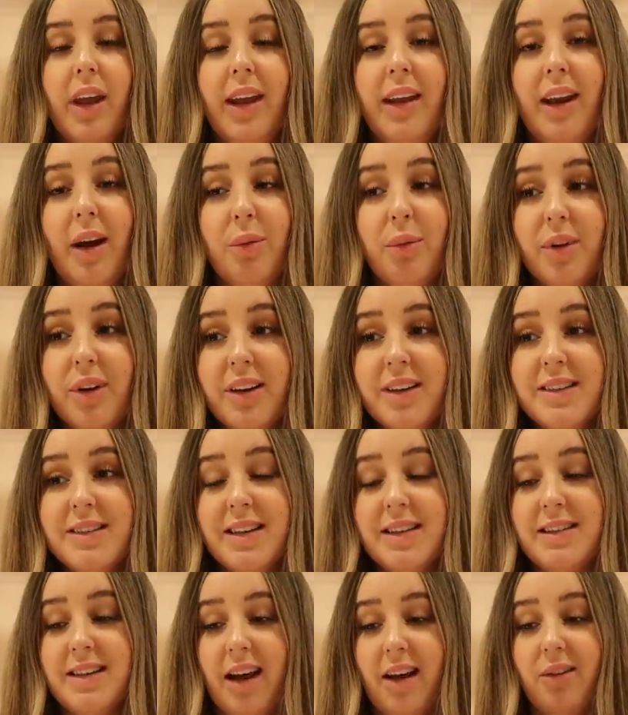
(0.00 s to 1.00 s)
Okay, now we're gonna
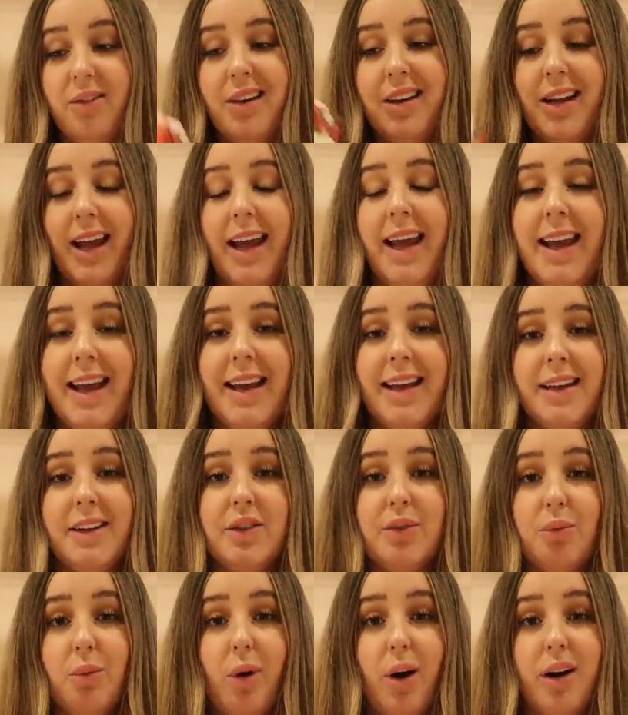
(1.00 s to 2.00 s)
sit down
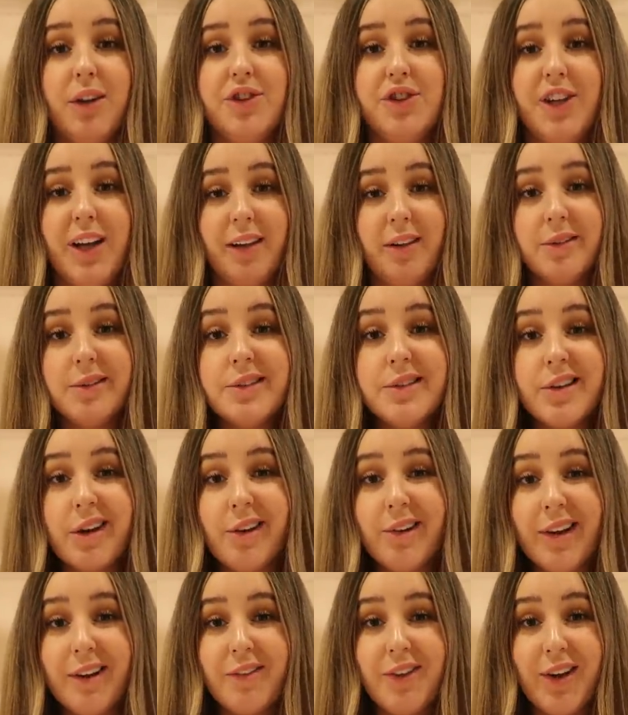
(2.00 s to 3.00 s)
and watch
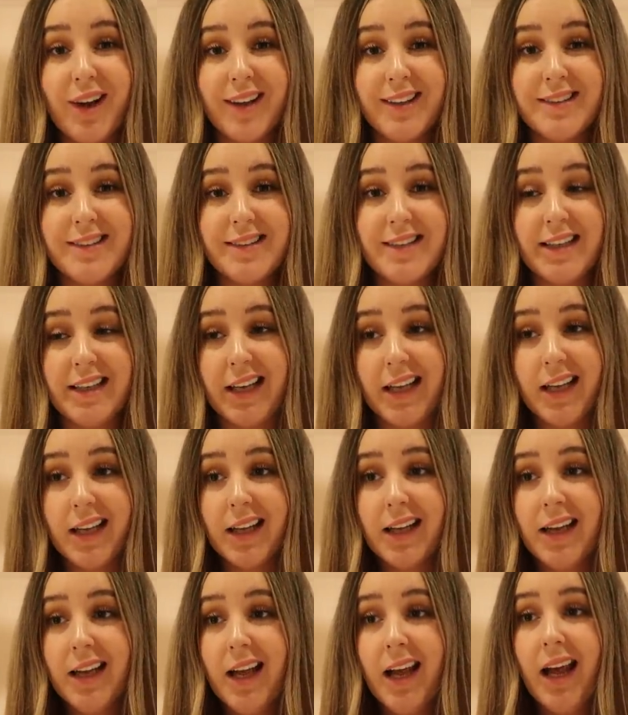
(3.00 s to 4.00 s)
Yellowstone. Have you guys seen
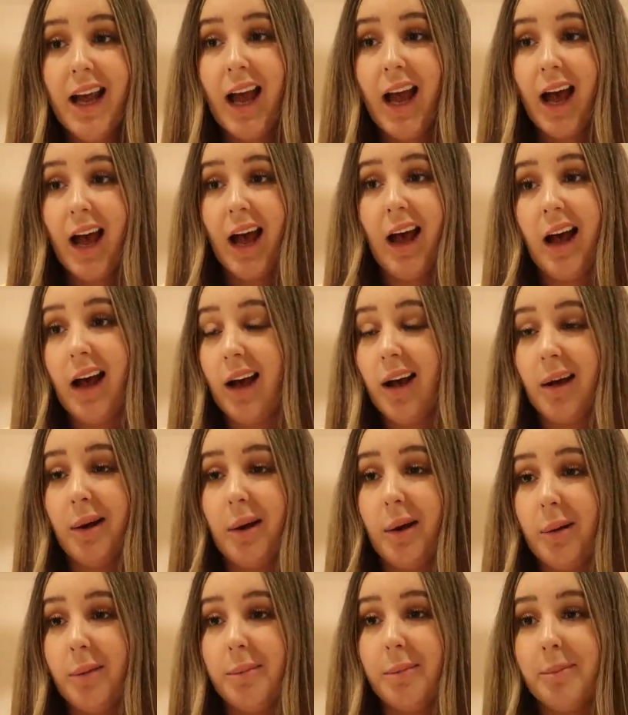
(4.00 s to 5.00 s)
it?
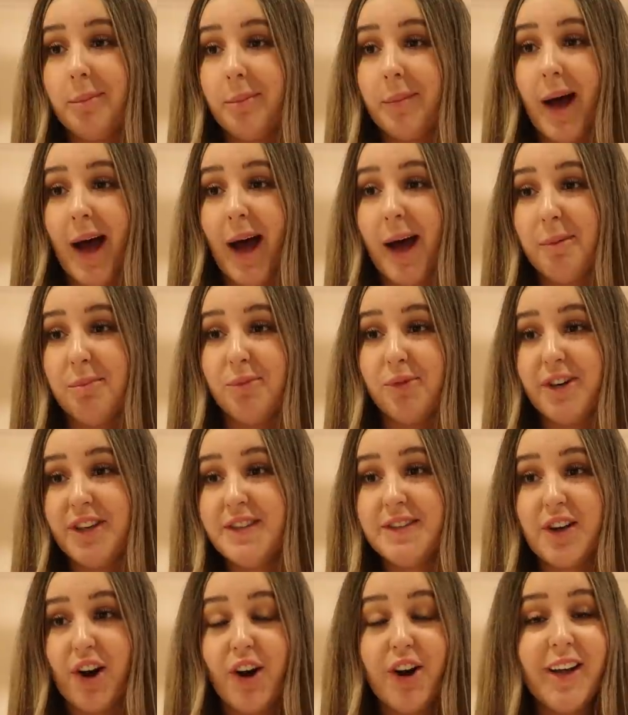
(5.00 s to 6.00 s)
um, I'm
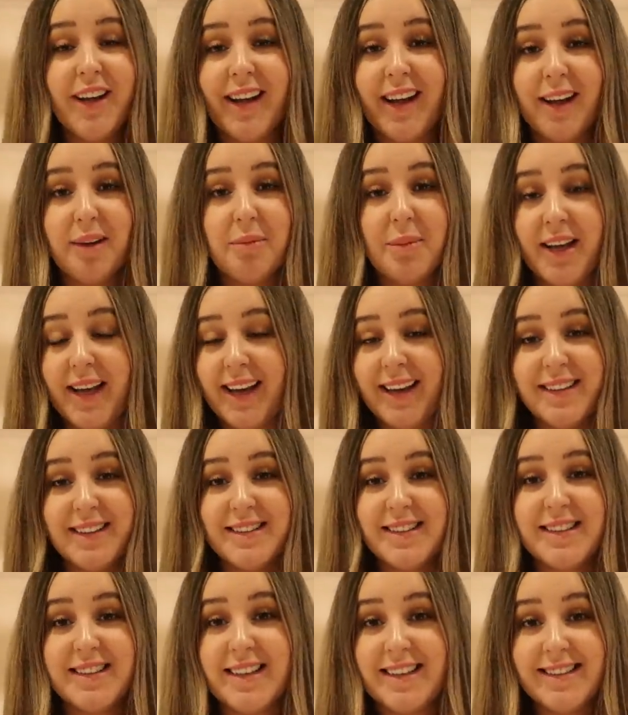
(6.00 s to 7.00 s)
restarting it
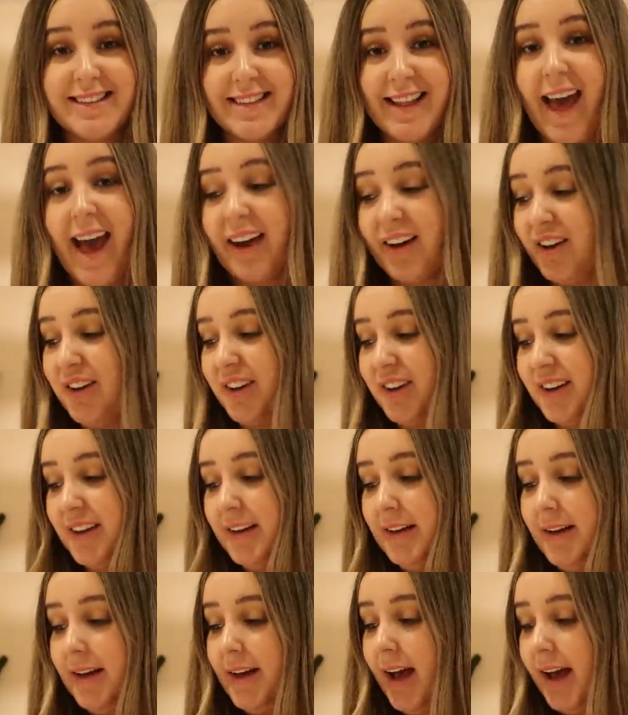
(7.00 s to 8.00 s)
because it's that good.
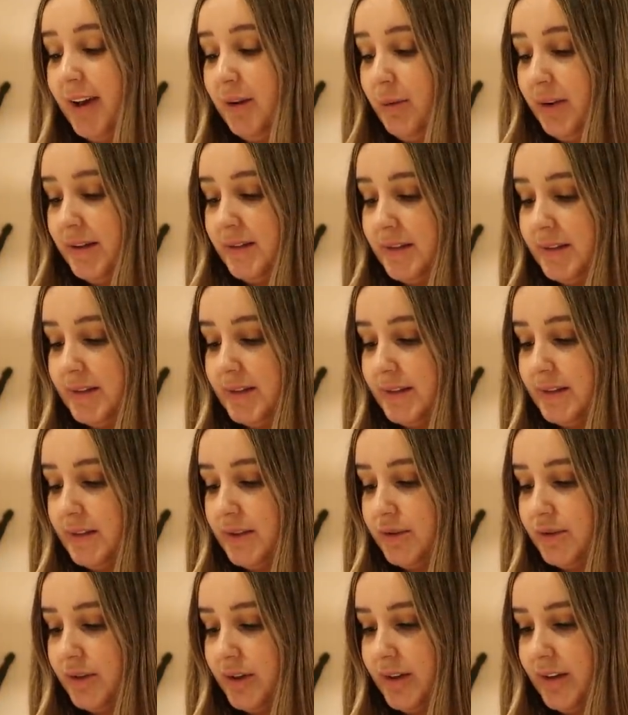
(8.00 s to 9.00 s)
Anyways, this is
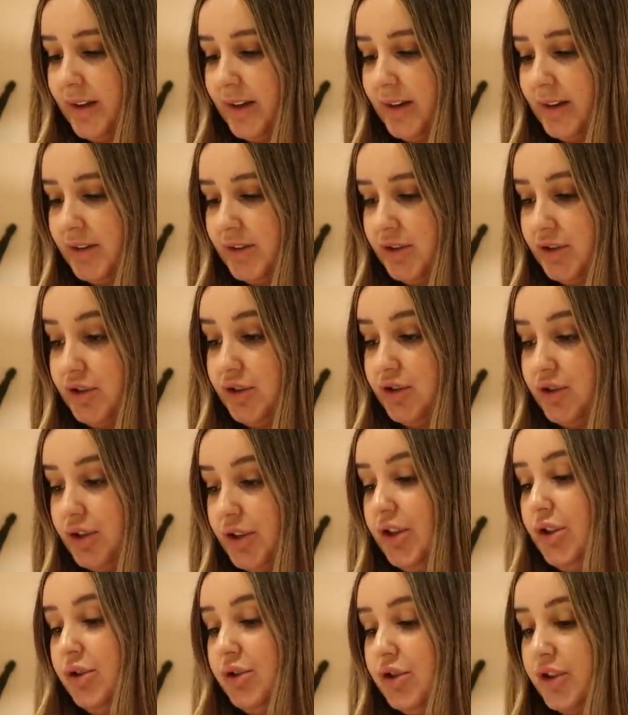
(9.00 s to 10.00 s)
the drink that I
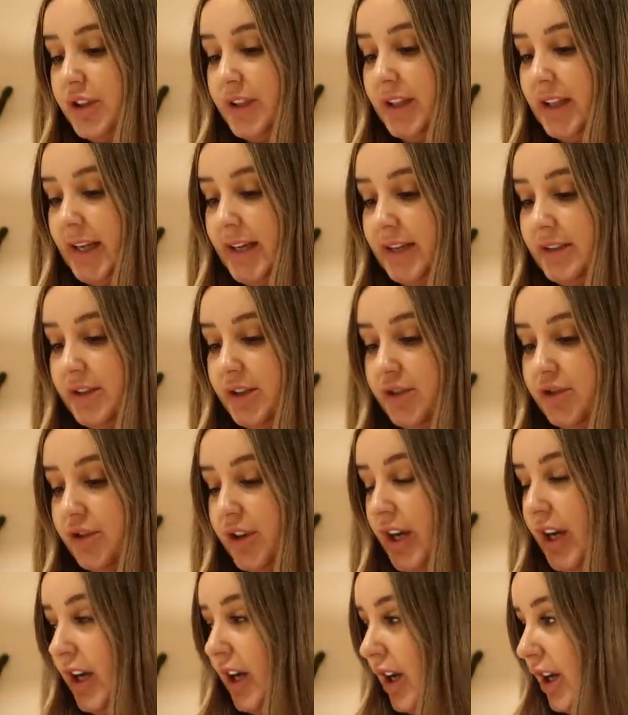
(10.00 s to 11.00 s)
usually like to
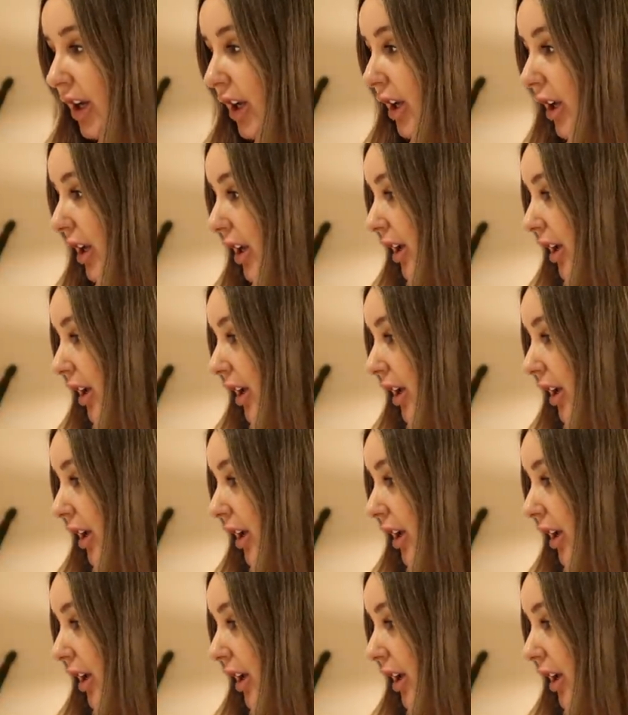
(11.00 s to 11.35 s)
drink.